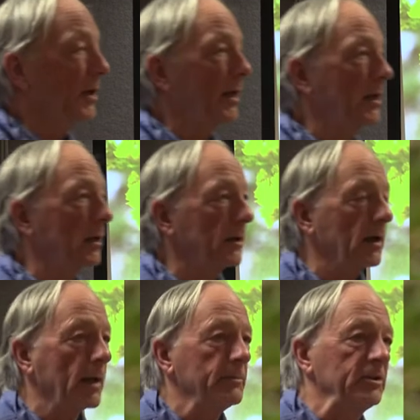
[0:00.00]
and they come, they're
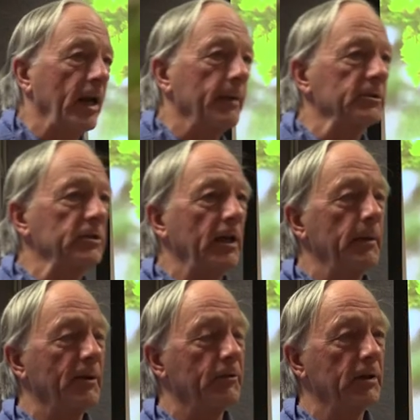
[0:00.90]
like pajamas. They
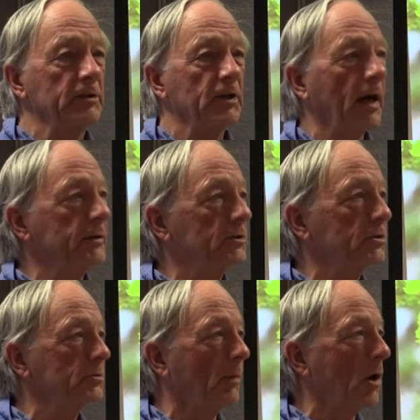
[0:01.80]
come in three sizes:
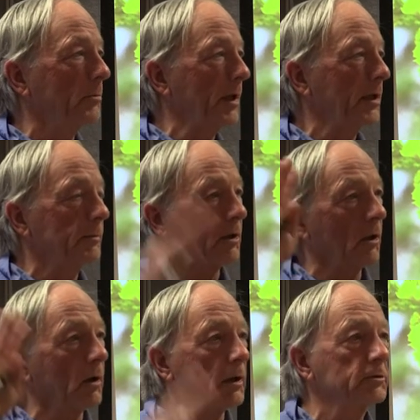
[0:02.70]
small, medium, and
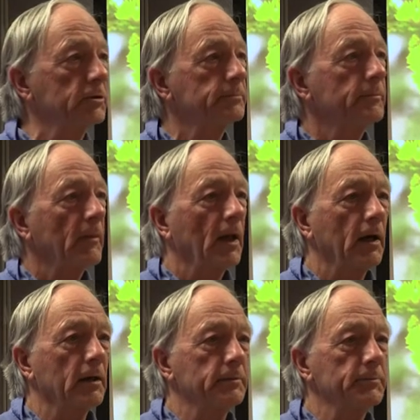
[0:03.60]
large.
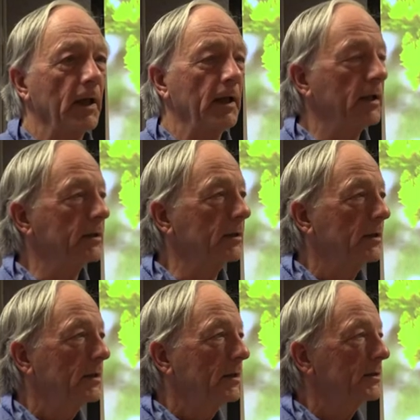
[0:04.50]
Um, and
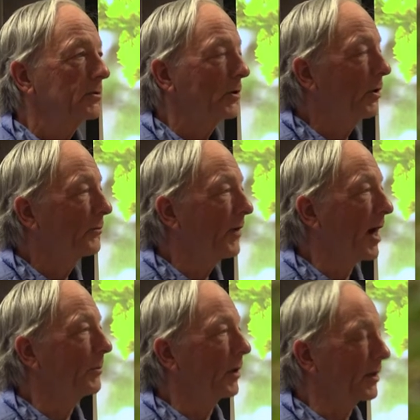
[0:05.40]
so you can
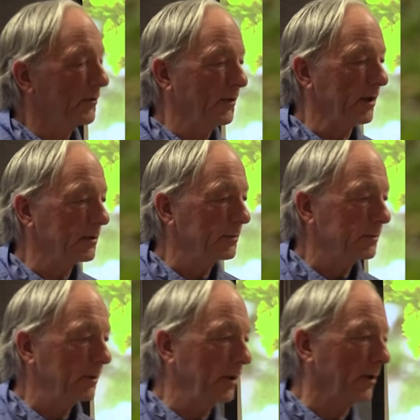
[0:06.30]
find one to fit,
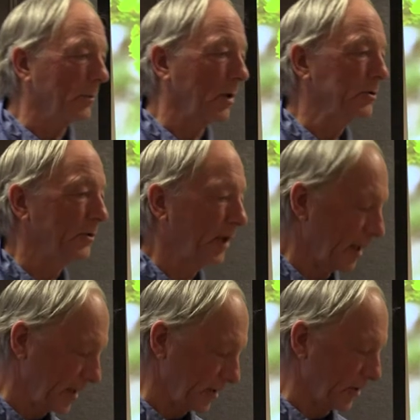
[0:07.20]
you know, what you
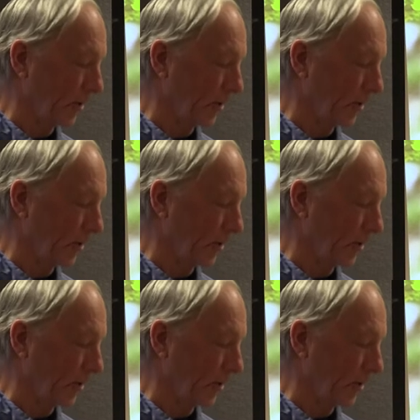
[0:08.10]
need in your